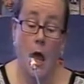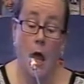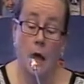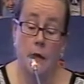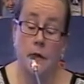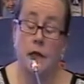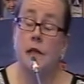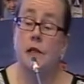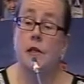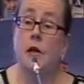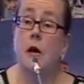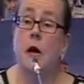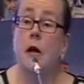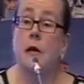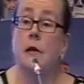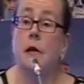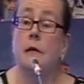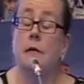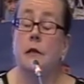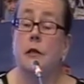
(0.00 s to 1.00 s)
These are
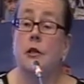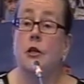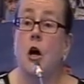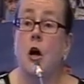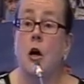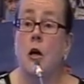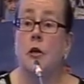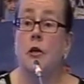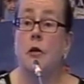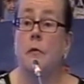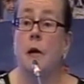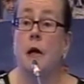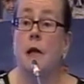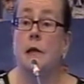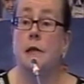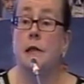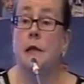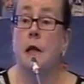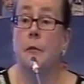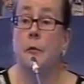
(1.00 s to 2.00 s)
the
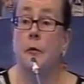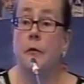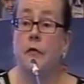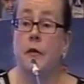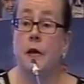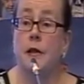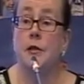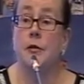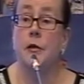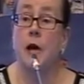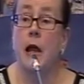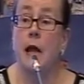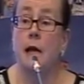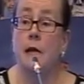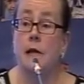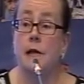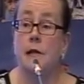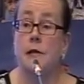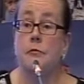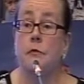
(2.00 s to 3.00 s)
documents that Professor
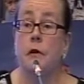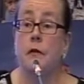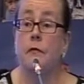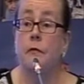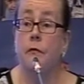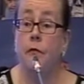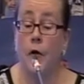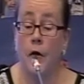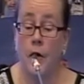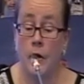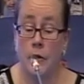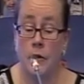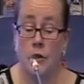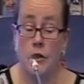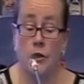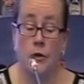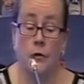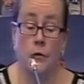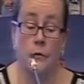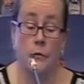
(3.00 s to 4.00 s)
Ellis referred
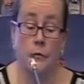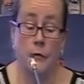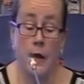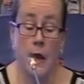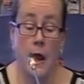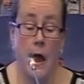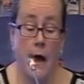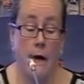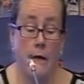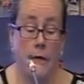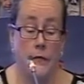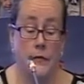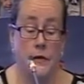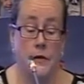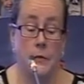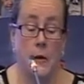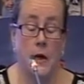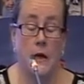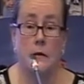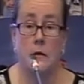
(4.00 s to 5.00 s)
to. We have
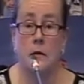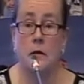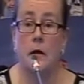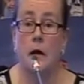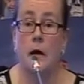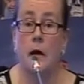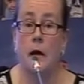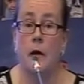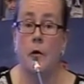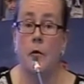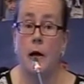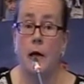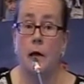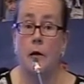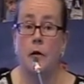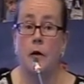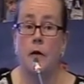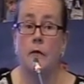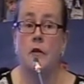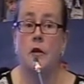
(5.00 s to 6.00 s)
spent quite a
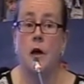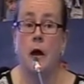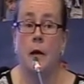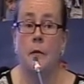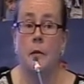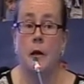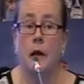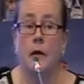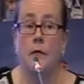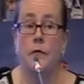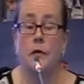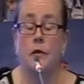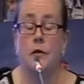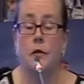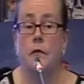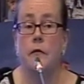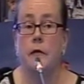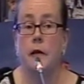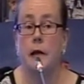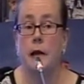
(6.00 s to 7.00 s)
lot of time and effort
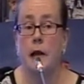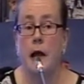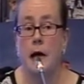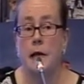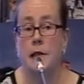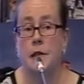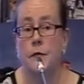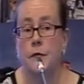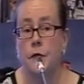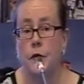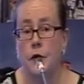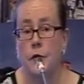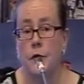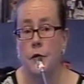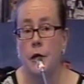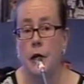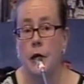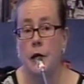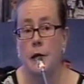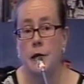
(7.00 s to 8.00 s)
over the last few
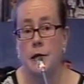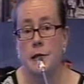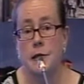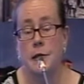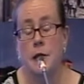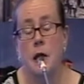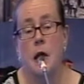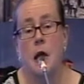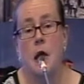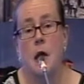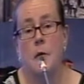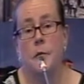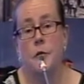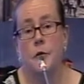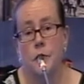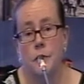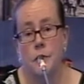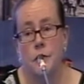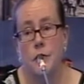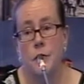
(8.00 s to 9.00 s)
years
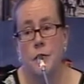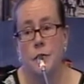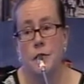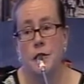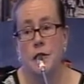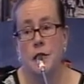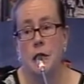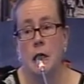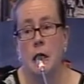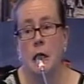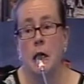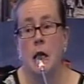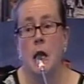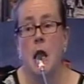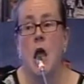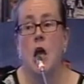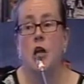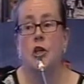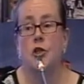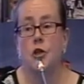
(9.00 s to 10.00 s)
producing
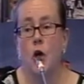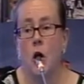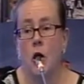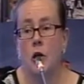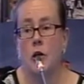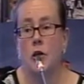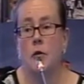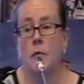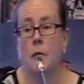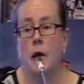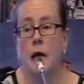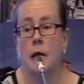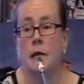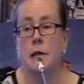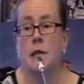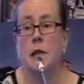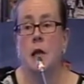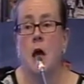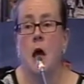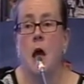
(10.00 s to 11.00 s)

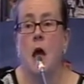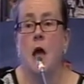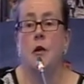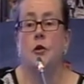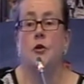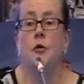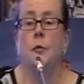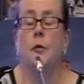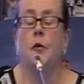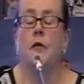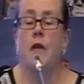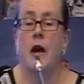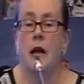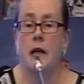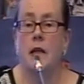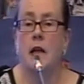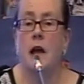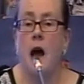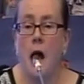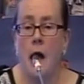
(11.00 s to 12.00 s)
documents to
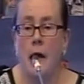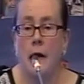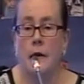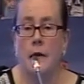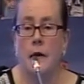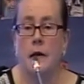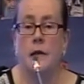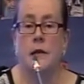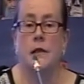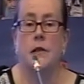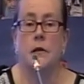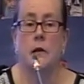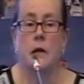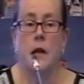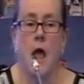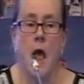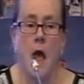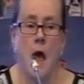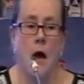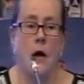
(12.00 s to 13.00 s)
provide guidance on
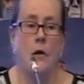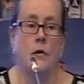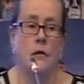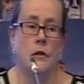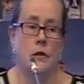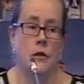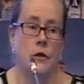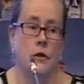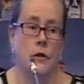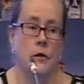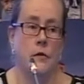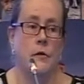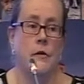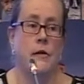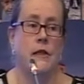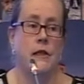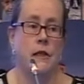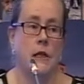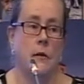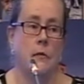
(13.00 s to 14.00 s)
how to use
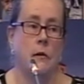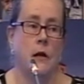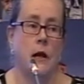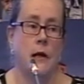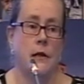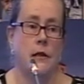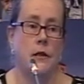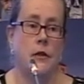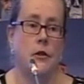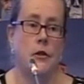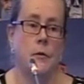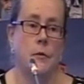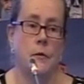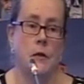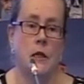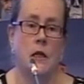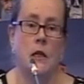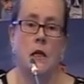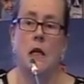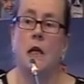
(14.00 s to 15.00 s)
stable isotope
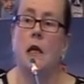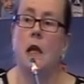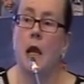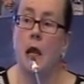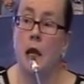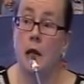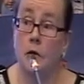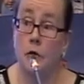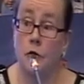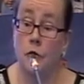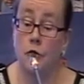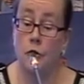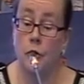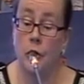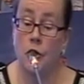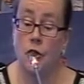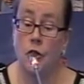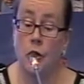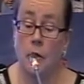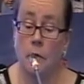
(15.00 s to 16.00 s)
technique in
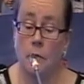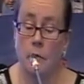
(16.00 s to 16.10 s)
nutrition.